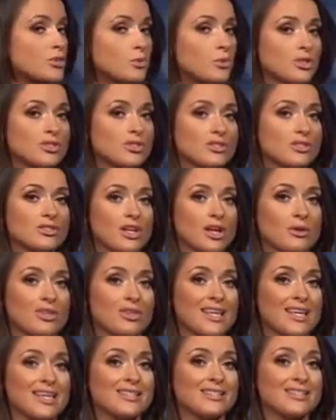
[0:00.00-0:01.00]
towards the
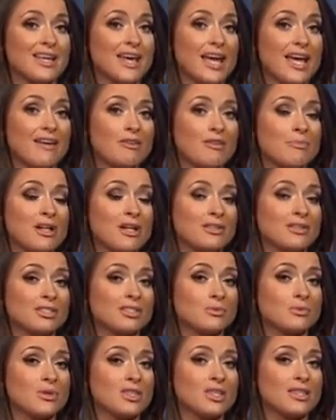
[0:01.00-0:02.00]
southeast. Heavy
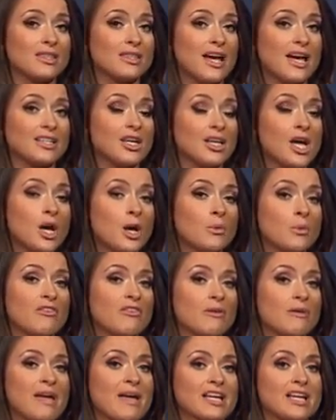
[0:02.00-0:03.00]
pulses within that. We have
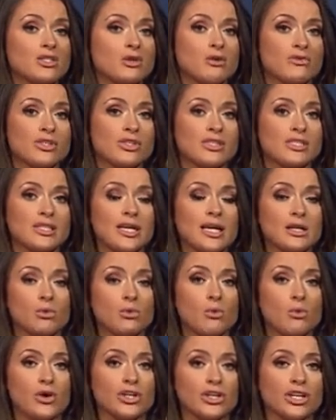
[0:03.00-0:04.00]
a Met Office yellow
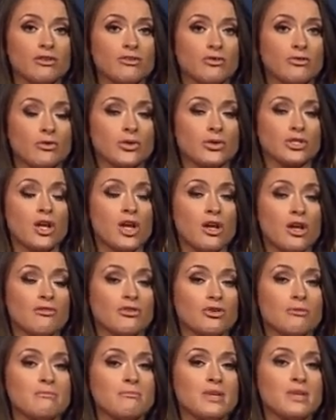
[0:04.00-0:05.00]
warning in force
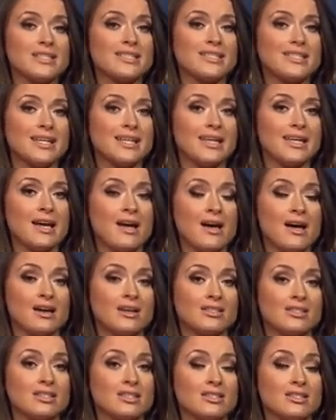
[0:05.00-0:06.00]
from midday
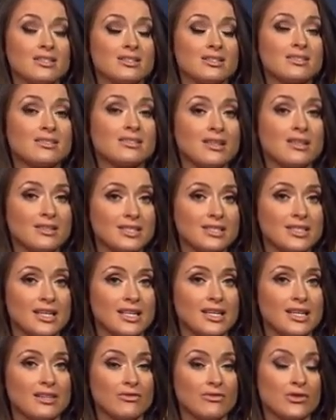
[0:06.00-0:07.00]
until
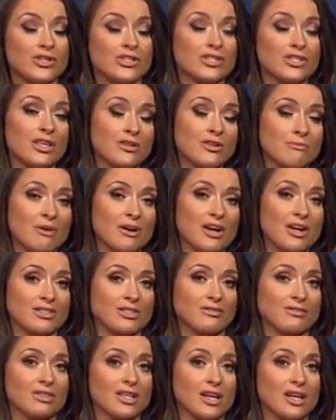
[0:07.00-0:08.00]
Sunday for southern
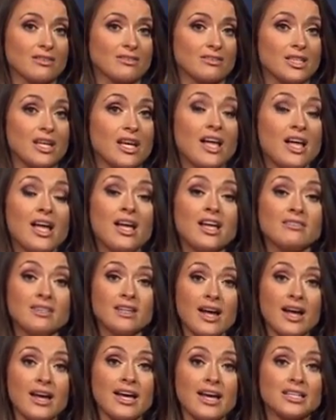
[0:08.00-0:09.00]
parts of the country.
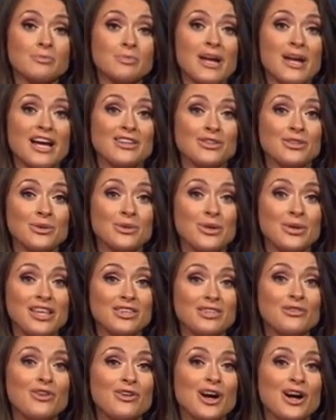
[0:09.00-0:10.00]
Dry and bright though
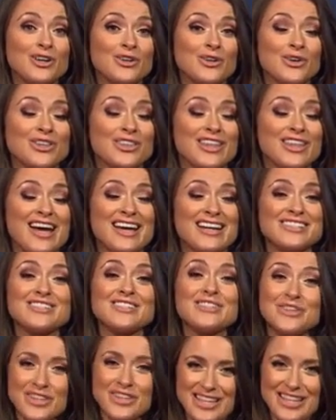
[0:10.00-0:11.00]
in the far north and
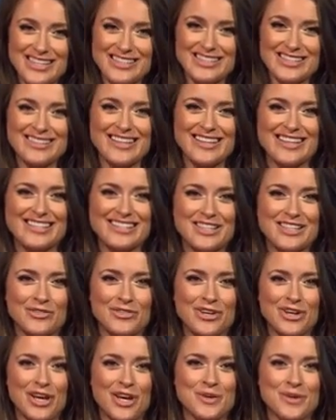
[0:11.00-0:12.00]
northeast. That's it
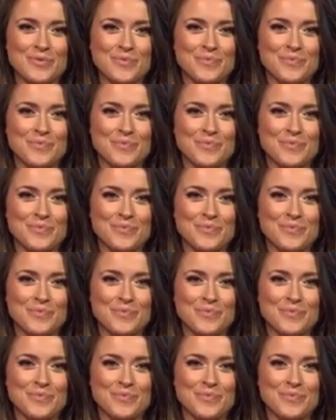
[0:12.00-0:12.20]
for now.